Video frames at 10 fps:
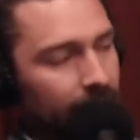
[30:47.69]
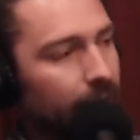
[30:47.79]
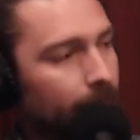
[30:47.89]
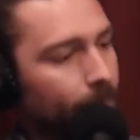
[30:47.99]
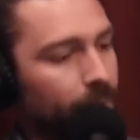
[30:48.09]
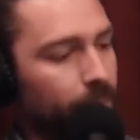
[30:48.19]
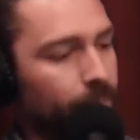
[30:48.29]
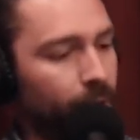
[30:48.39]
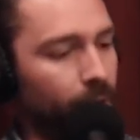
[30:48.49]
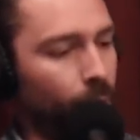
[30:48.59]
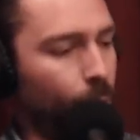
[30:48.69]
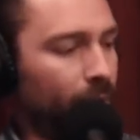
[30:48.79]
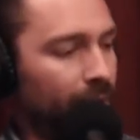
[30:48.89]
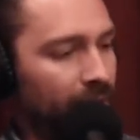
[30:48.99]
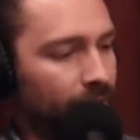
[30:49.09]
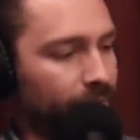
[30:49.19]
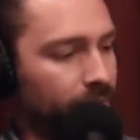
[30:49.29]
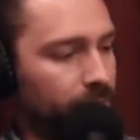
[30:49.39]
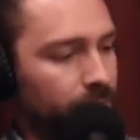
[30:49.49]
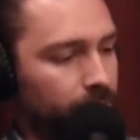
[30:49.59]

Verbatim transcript: Um, but when I left